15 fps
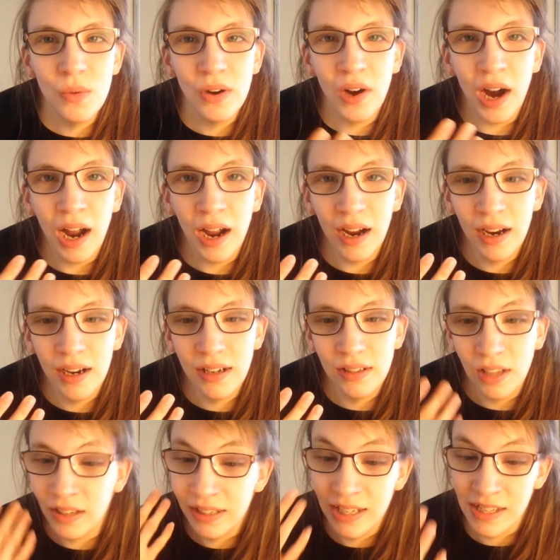where I
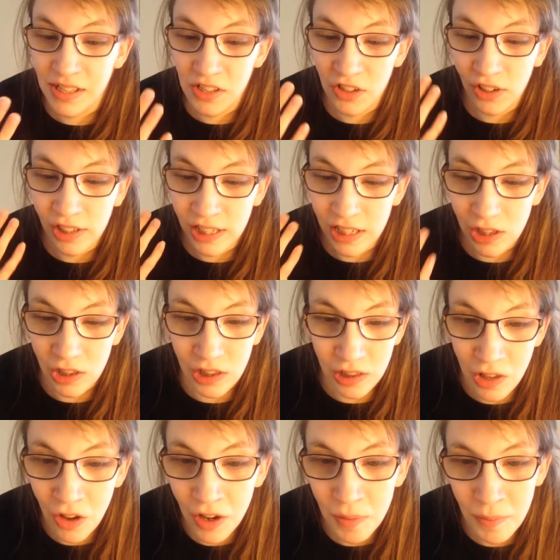not necessarily
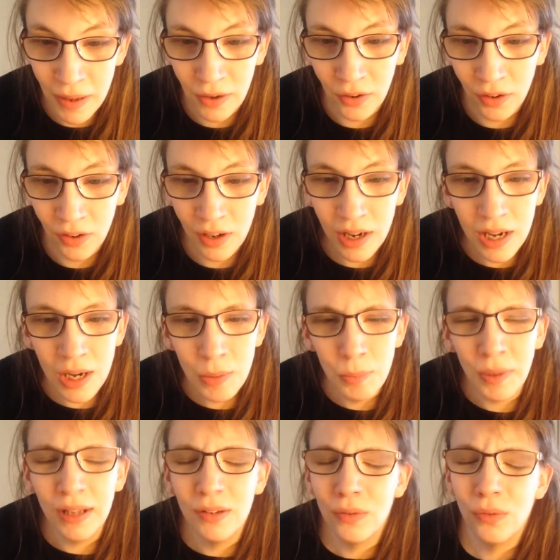look better,
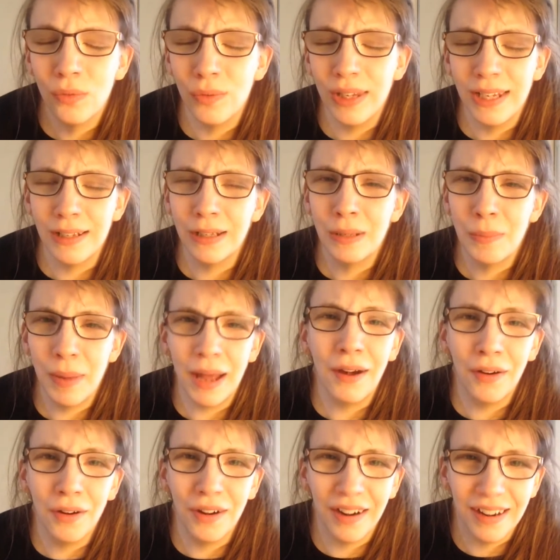but feel
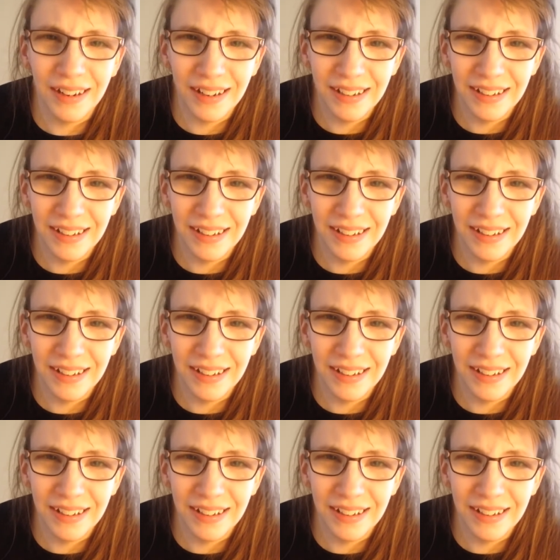better.